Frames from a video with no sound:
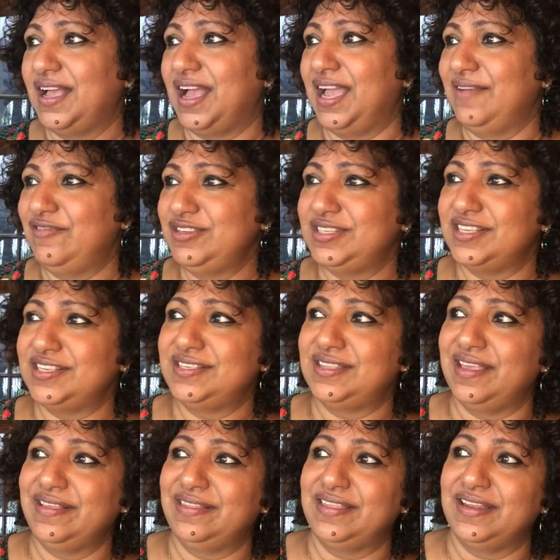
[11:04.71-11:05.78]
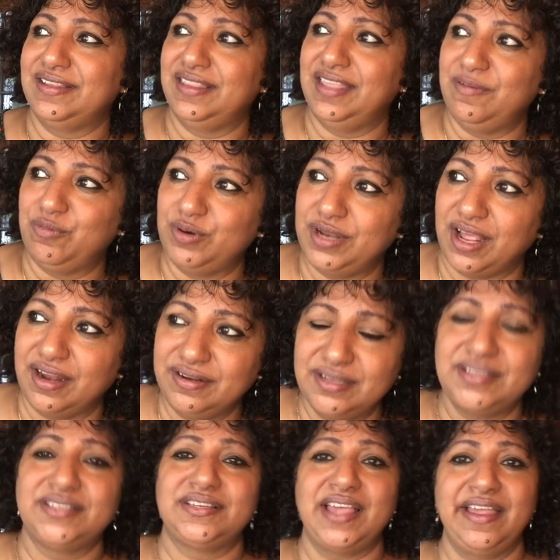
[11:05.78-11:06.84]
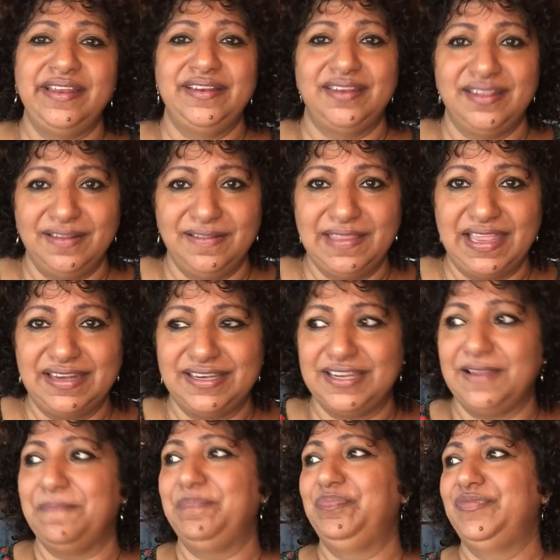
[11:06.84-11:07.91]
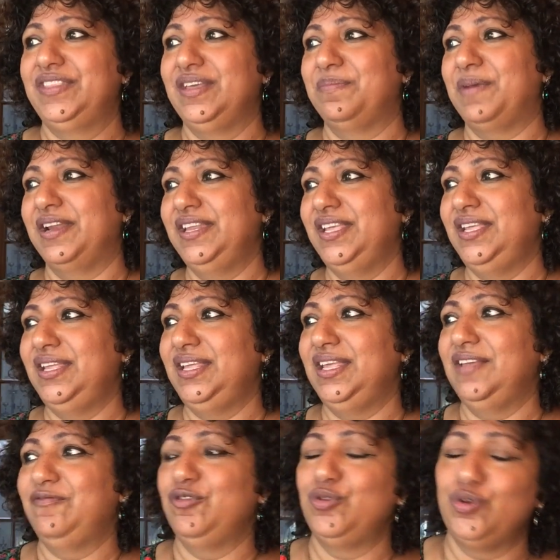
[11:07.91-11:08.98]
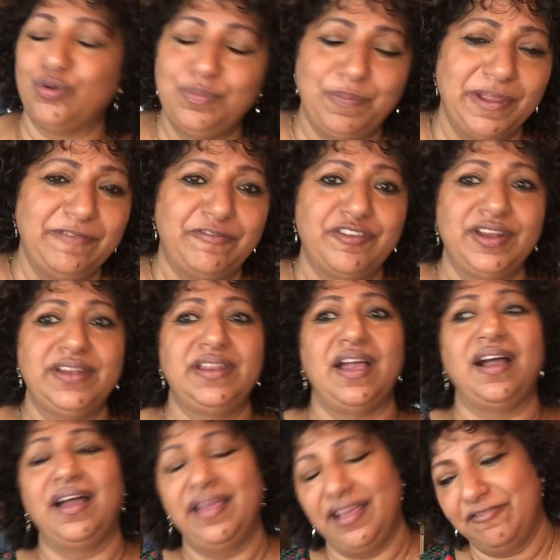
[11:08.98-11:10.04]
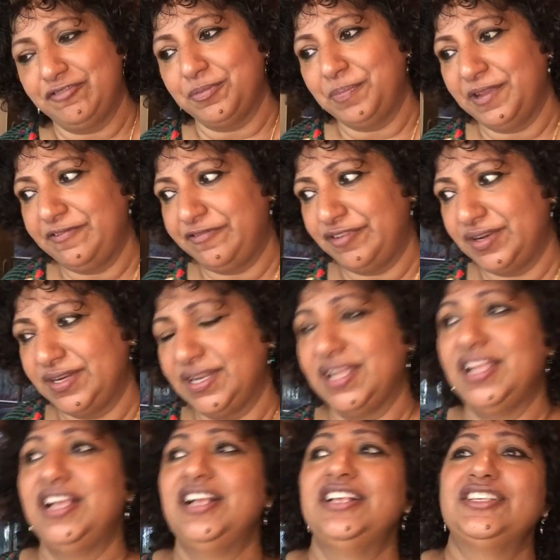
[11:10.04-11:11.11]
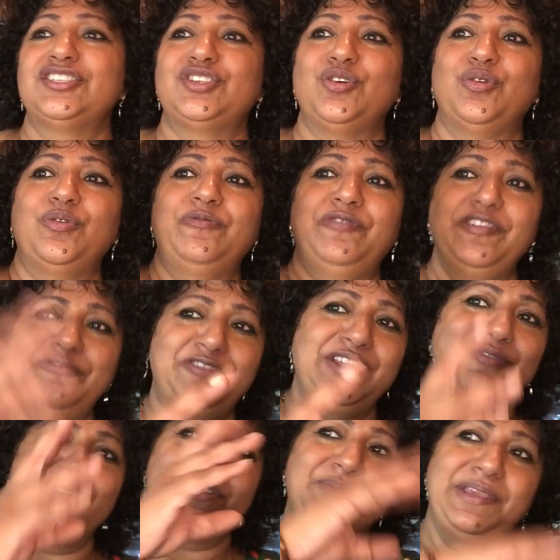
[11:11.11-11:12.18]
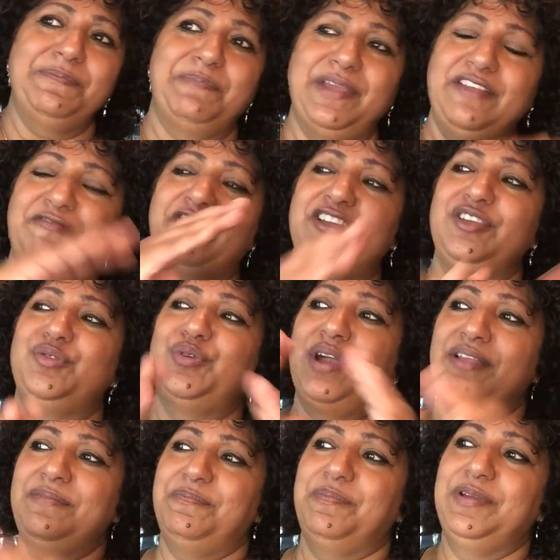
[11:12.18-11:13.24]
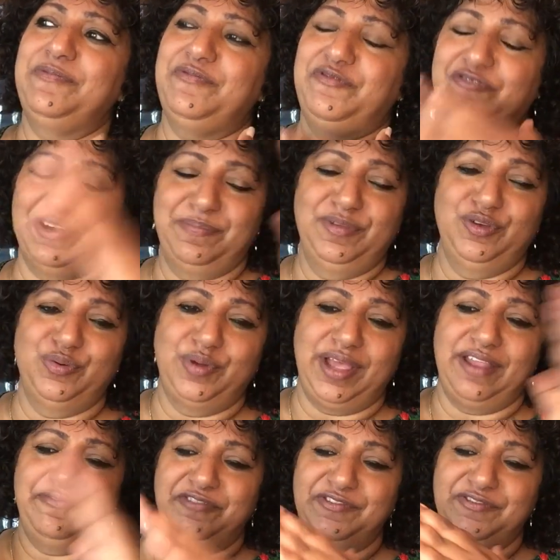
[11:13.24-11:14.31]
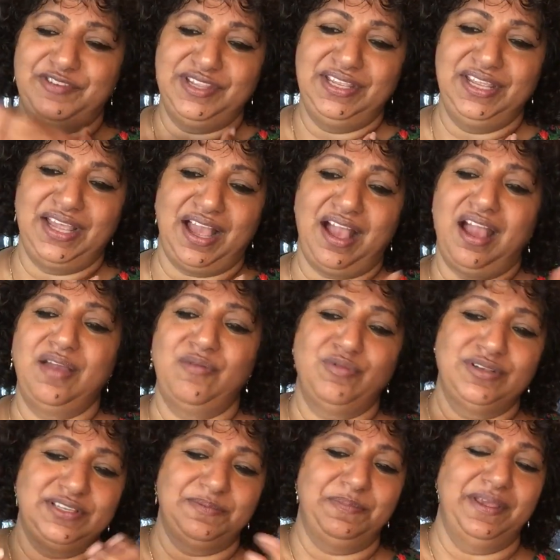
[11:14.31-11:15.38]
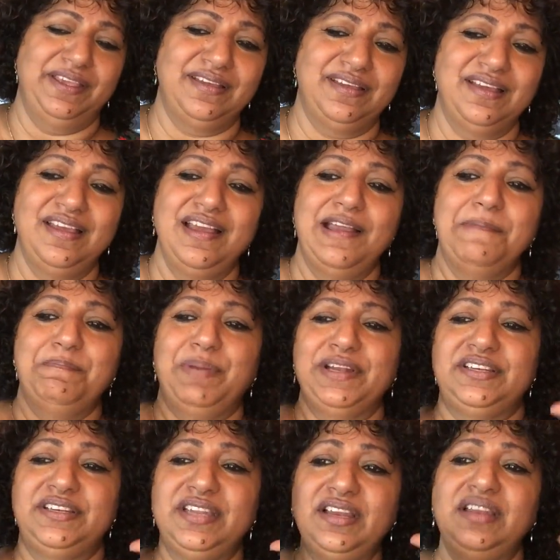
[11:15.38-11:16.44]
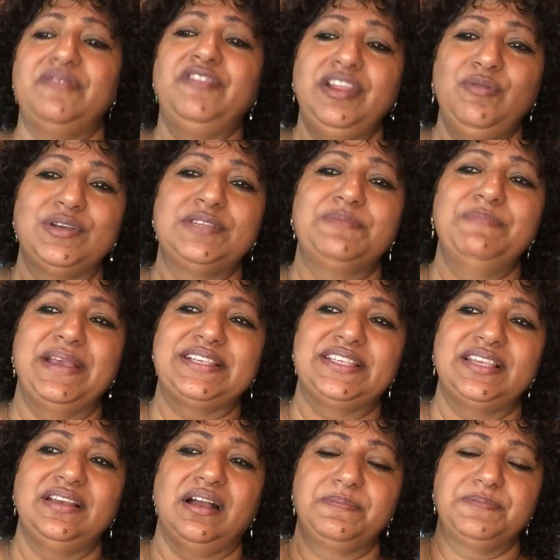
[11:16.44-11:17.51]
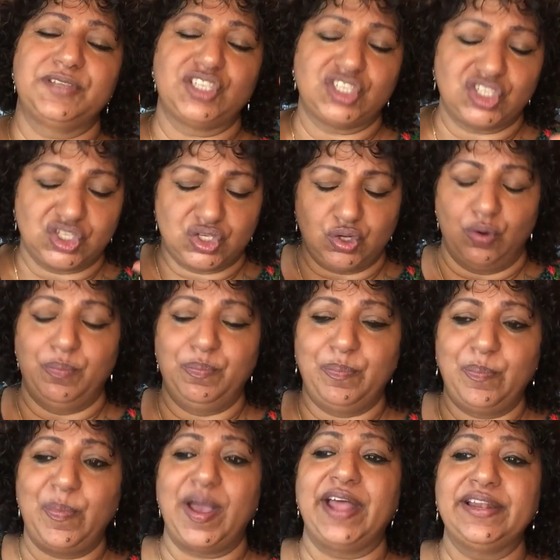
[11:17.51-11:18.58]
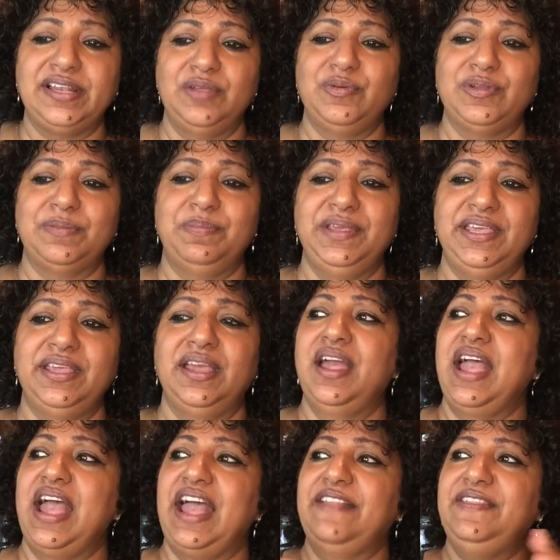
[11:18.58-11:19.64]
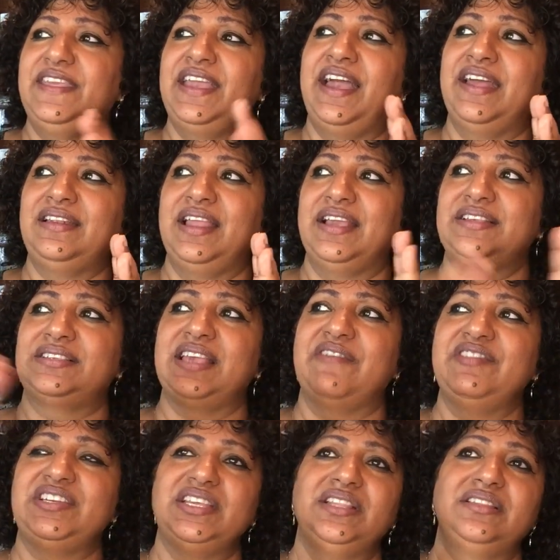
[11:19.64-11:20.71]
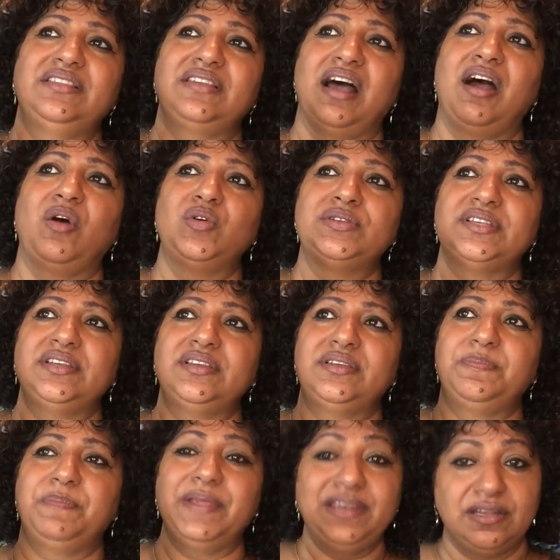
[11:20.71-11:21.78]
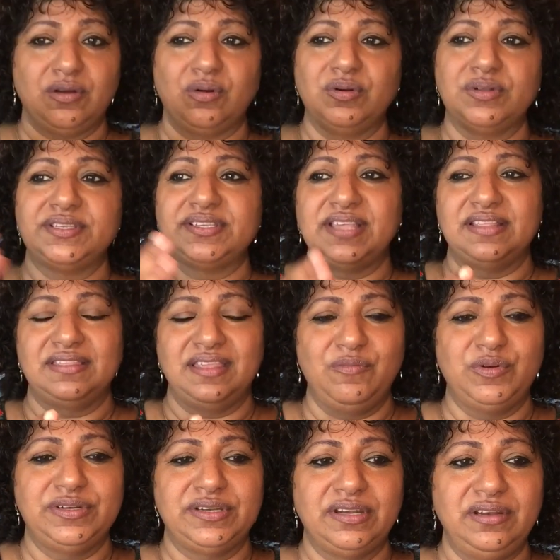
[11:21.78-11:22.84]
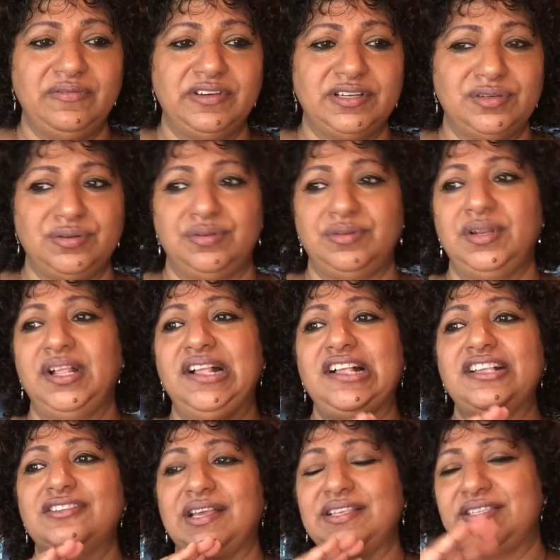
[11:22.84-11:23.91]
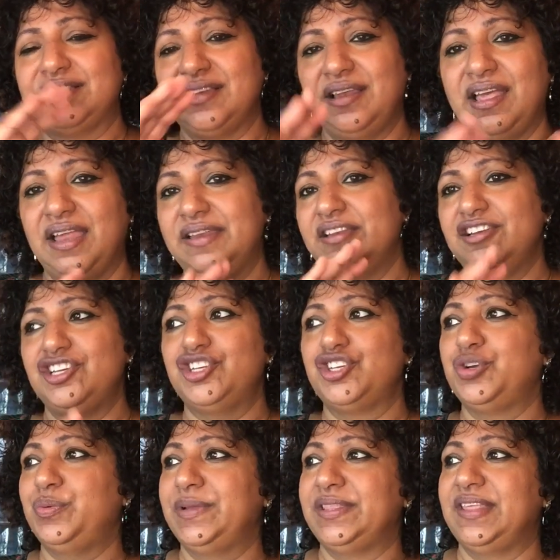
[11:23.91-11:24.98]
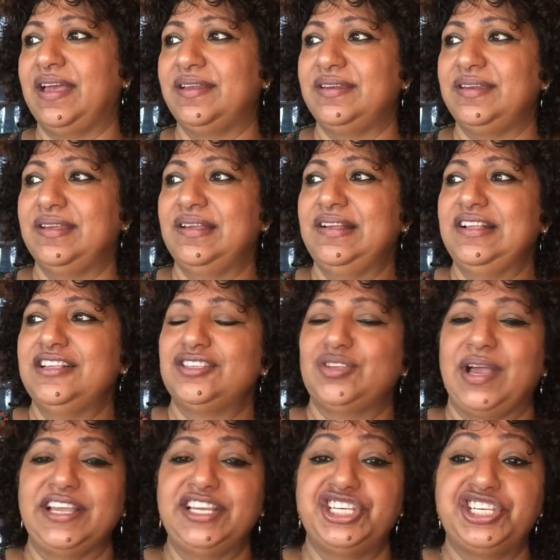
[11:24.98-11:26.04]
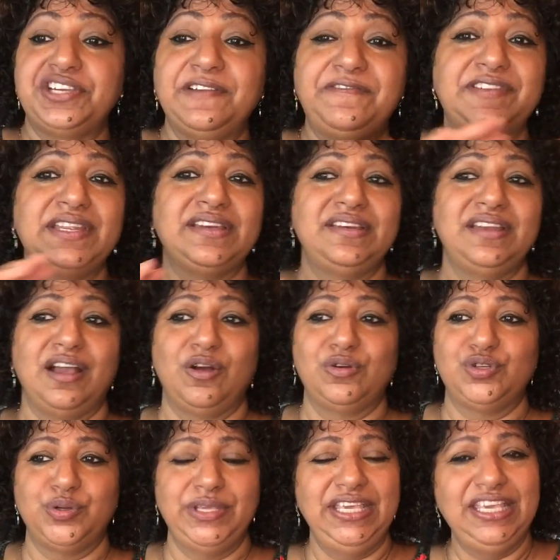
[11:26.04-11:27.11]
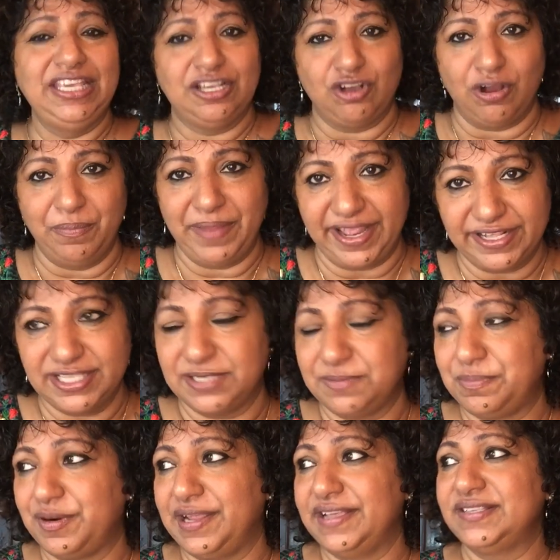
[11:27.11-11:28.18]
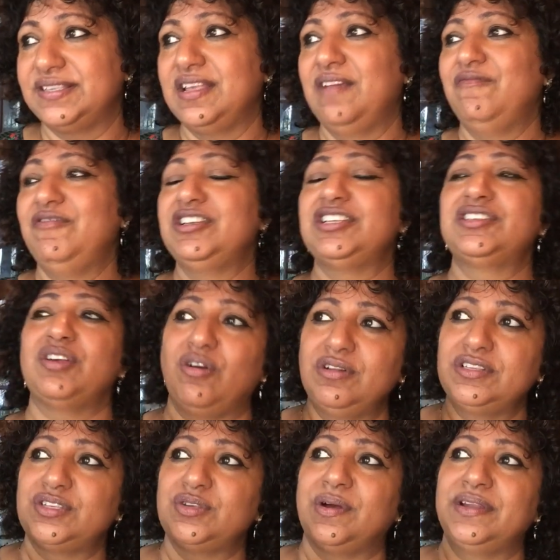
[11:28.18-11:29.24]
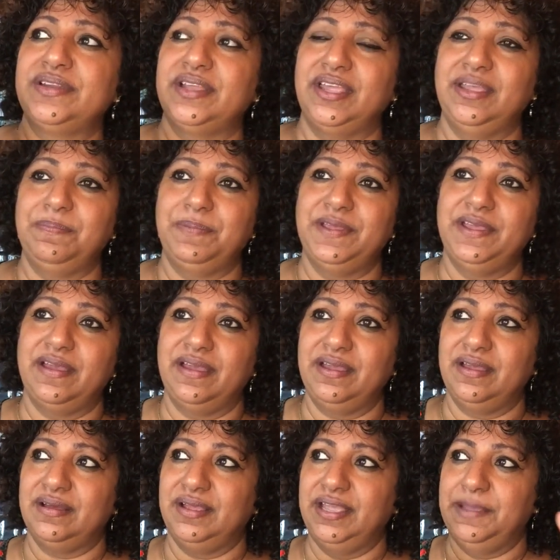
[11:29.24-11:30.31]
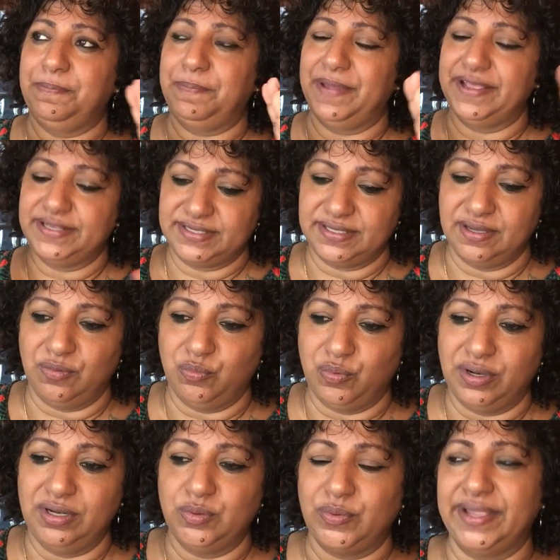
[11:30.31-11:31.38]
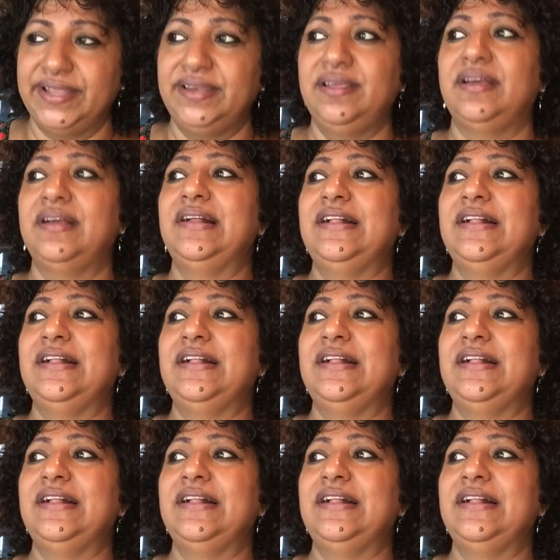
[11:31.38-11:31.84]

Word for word: I would just think that they would understand that the money, if you don't pay for it, I have to pay for it. So 50 was being paid for you and from you and 50 I was paying. But Delhivery was messing up so badly with me and they had like 17,000 pin codes that they would deliver to. So I still had an issue with that. So I shifted now to Ecom Express, which is also under AP, uh, Apex uh, Worldwide.